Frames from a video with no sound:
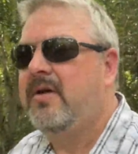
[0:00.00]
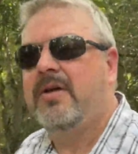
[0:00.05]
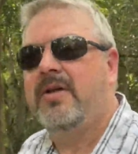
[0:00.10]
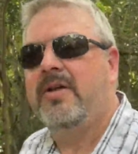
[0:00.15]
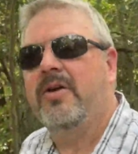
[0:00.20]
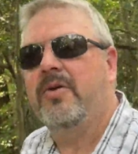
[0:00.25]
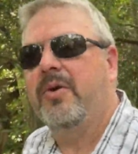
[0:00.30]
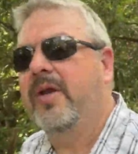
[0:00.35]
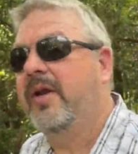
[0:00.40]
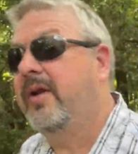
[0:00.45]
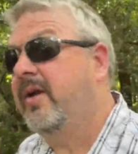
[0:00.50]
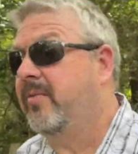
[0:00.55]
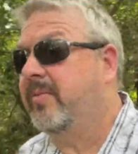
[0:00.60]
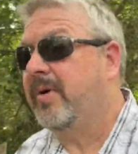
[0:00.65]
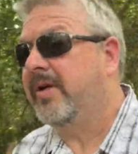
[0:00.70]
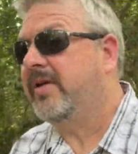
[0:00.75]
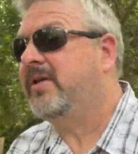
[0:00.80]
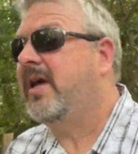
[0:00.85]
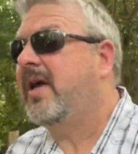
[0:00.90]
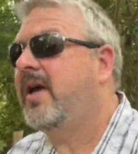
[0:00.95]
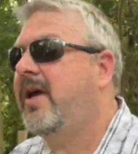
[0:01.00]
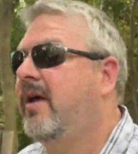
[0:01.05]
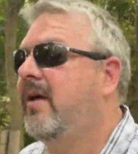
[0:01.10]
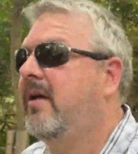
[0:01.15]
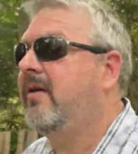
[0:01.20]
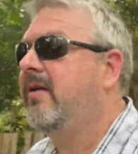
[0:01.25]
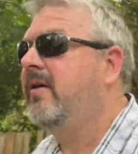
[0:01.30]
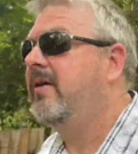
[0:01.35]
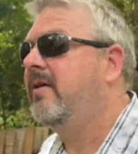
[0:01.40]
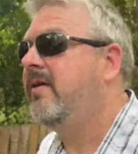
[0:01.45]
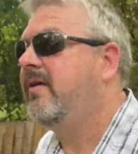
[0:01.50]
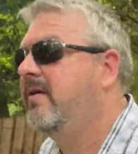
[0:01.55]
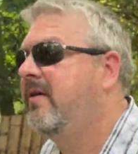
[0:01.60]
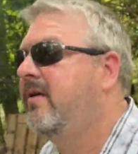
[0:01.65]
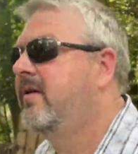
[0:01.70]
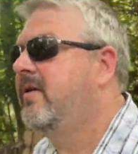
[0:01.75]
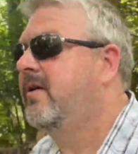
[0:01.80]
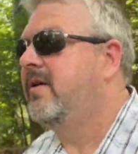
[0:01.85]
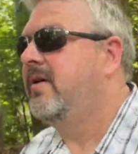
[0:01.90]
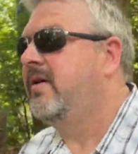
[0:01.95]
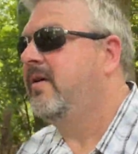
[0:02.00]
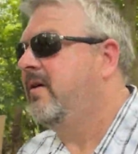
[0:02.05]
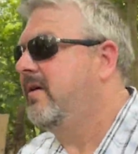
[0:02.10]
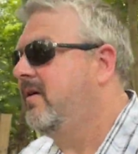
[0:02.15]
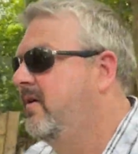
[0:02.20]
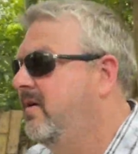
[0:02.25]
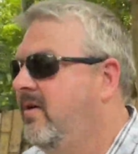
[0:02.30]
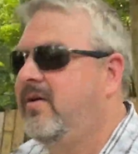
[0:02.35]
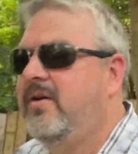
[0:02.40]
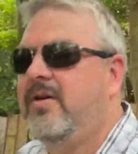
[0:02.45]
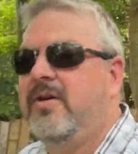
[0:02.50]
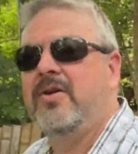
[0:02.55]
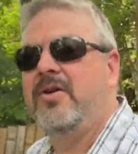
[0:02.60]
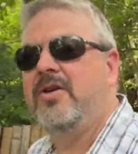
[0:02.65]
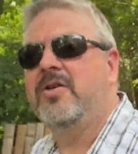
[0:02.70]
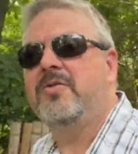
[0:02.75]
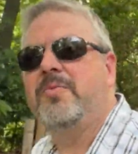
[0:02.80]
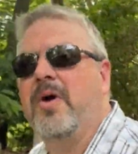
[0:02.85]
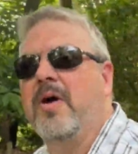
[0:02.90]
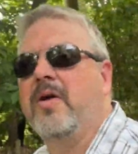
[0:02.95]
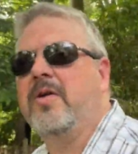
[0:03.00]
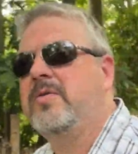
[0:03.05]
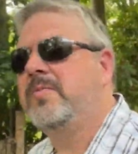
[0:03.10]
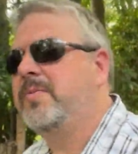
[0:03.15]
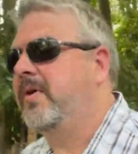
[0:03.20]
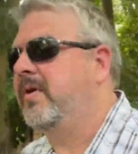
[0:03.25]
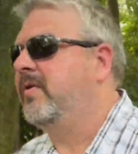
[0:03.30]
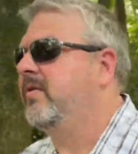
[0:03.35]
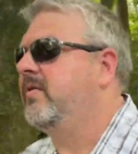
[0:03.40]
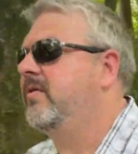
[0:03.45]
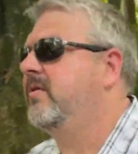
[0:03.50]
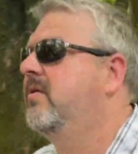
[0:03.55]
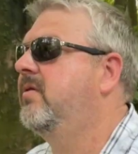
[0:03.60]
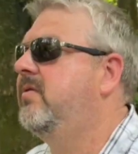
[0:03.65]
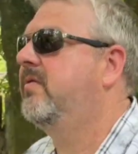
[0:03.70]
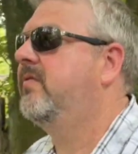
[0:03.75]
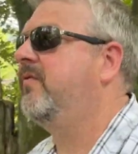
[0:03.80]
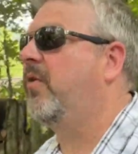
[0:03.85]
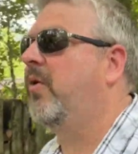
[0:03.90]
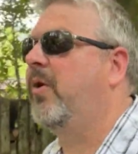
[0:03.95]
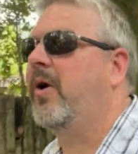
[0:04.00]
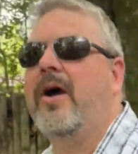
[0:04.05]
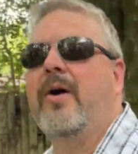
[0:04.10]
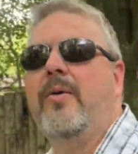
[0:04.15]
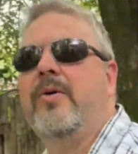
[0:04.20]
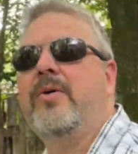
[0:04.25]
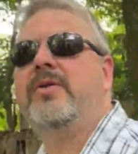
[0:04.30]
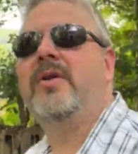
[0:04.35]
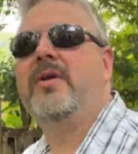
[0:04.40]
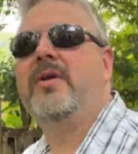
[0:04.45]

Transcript: get here by 10, you could probably spend 4 hours